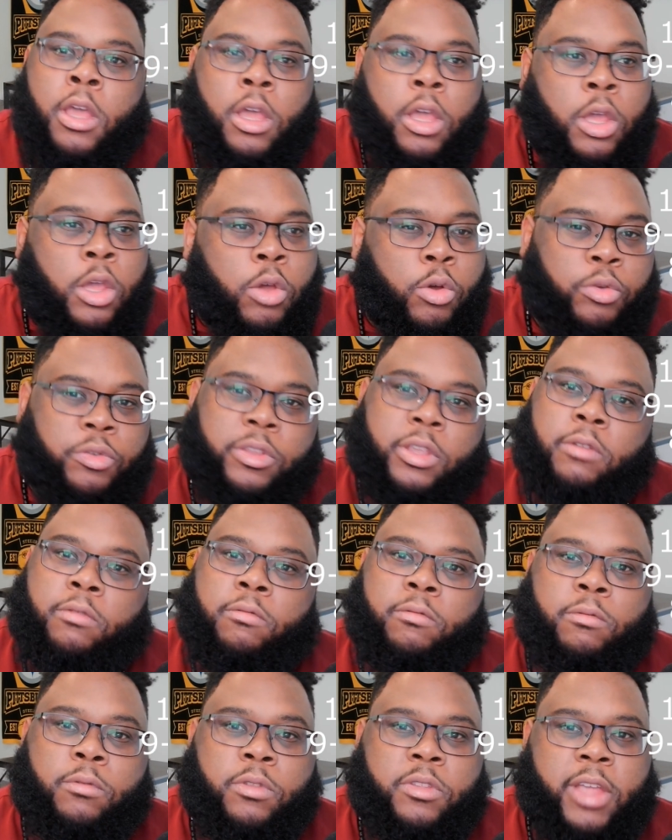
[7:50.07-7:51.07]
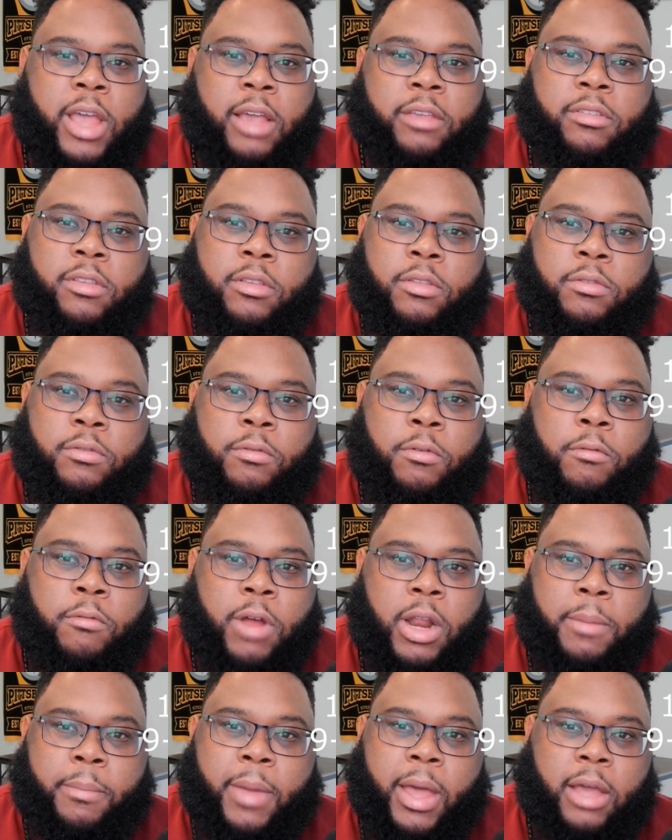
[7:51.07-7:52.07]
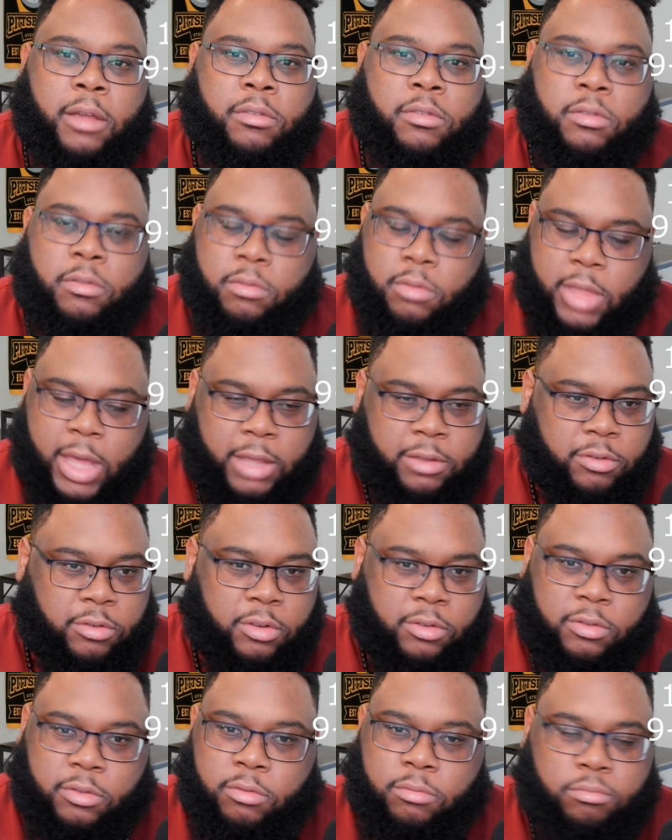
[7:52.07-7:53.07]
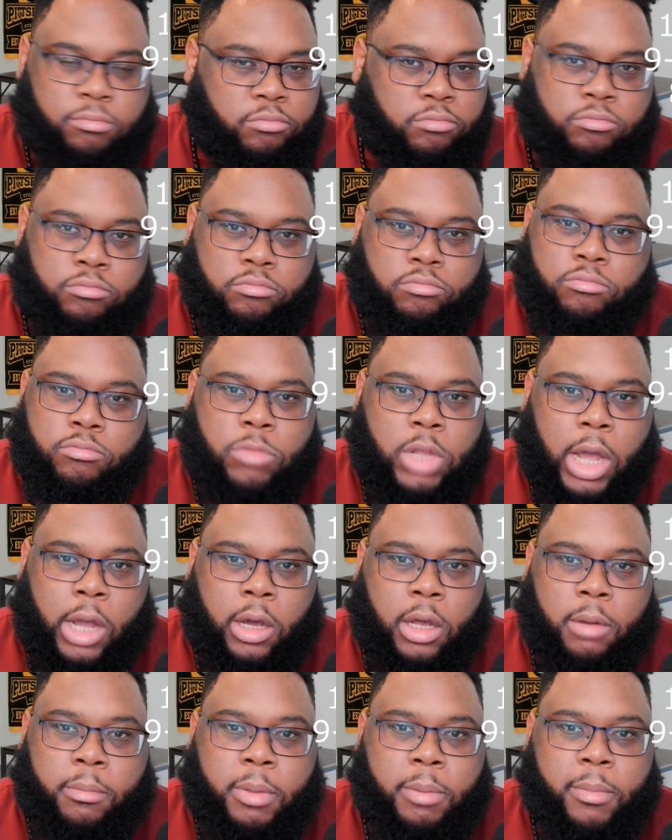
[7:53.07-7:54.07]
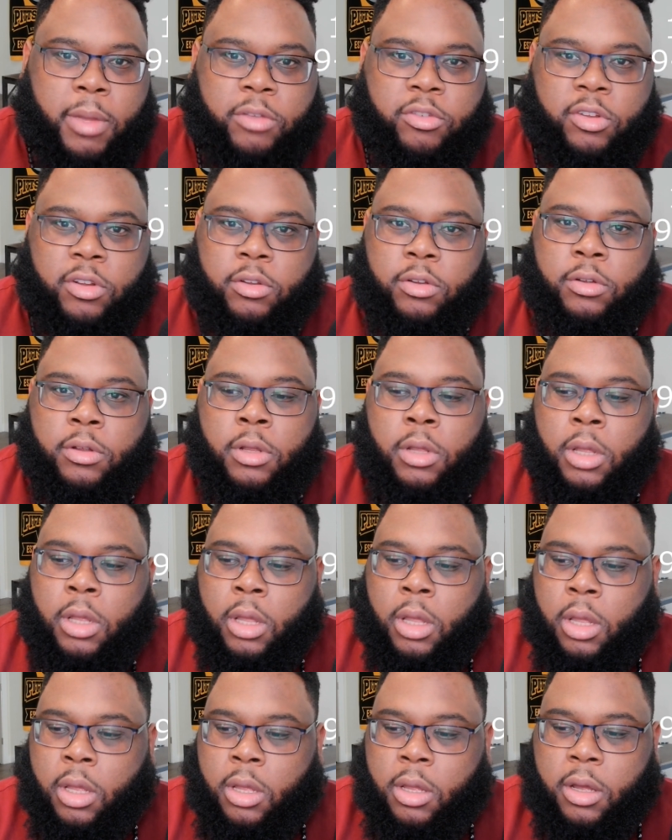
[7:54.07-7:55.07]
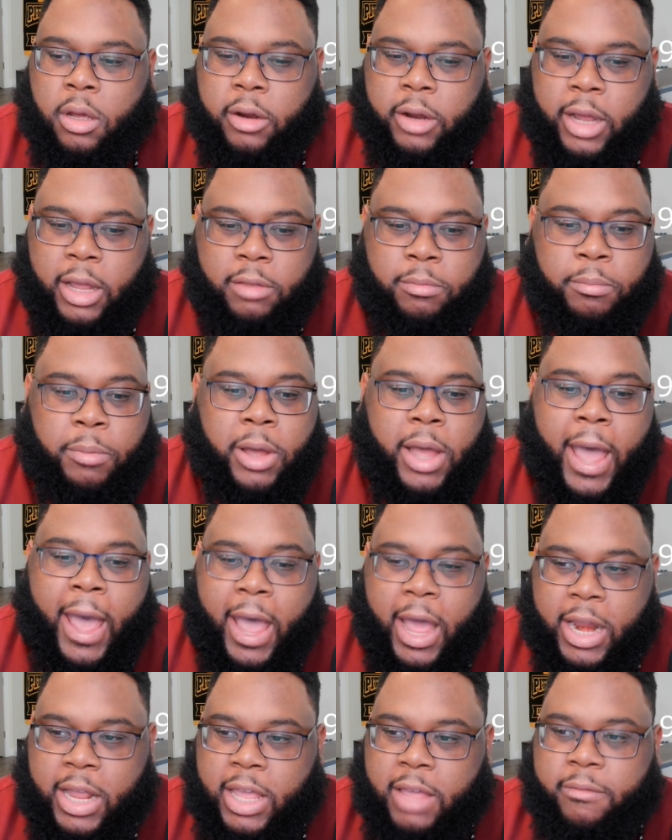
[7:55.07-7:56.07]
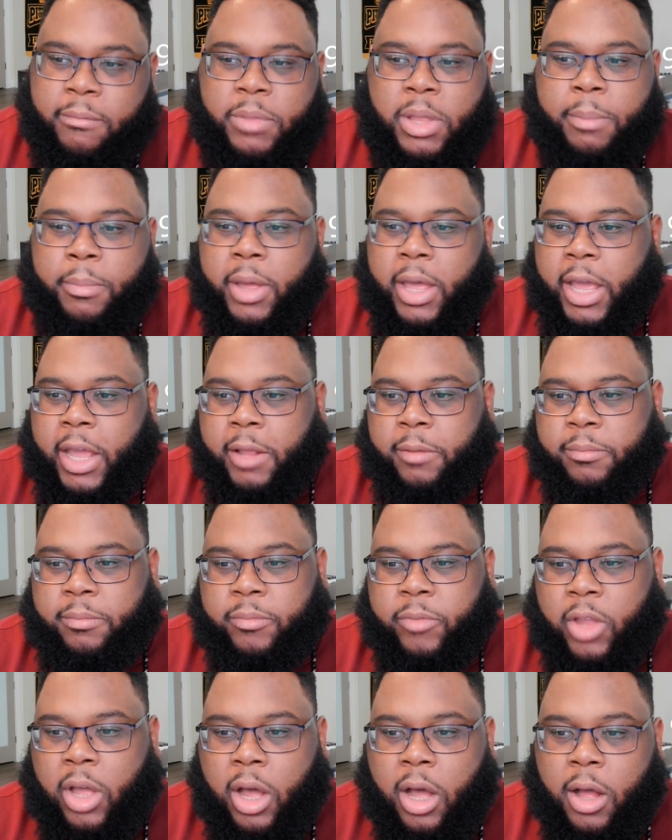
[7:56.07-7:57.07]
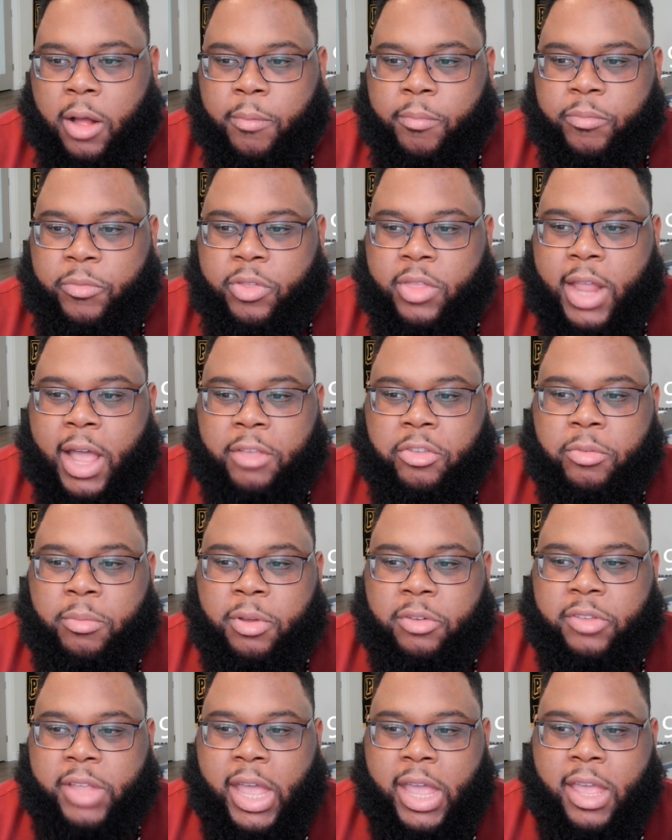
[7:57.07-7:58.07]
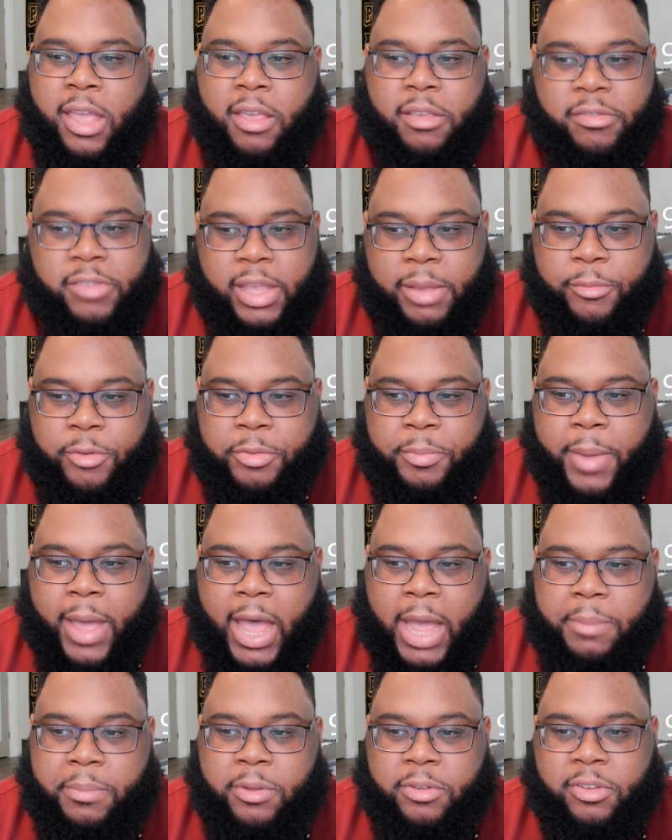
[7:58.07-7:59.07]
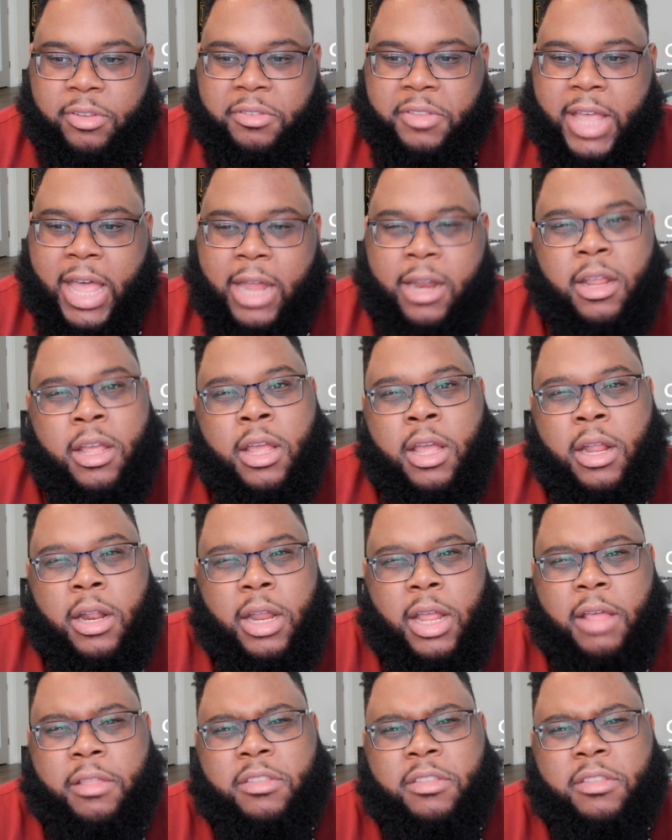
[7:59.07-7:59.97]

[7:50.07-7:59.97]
Houston Texans running backs. That's just not going to be mentioned. All right. But I had to give him number 8. Not so much that his team was bad, but it's just that the